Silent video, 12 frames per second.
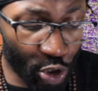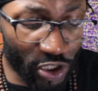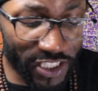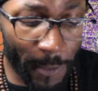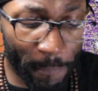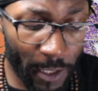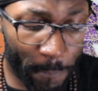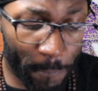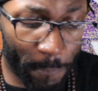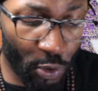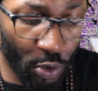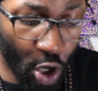see
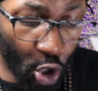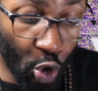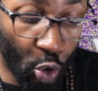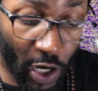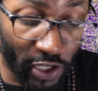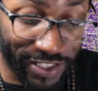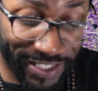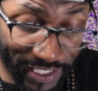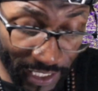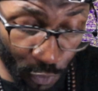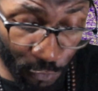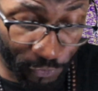people who work
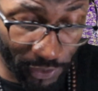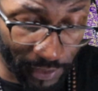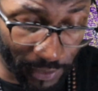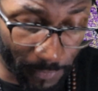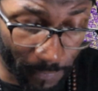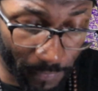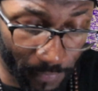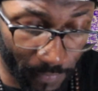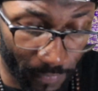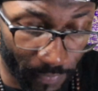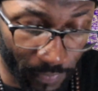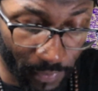skillfully?
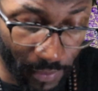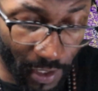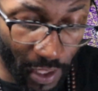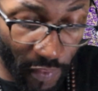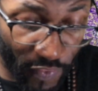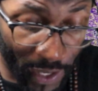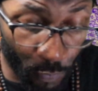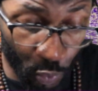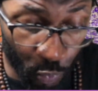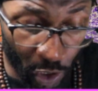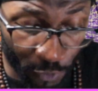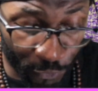They will
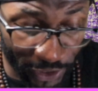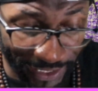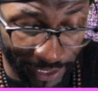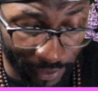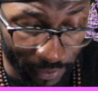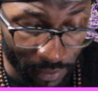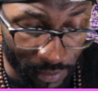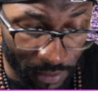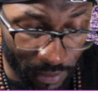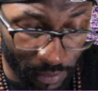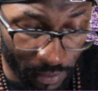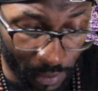work for kings,
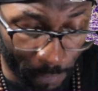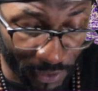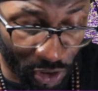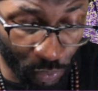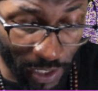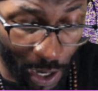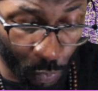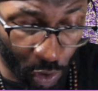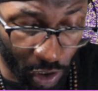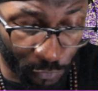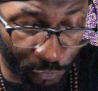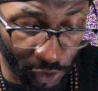but do not
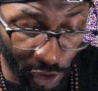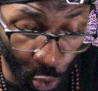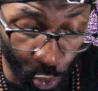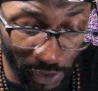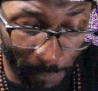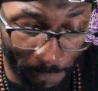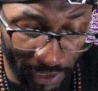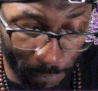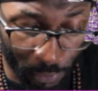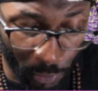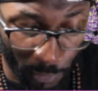work for lowly people.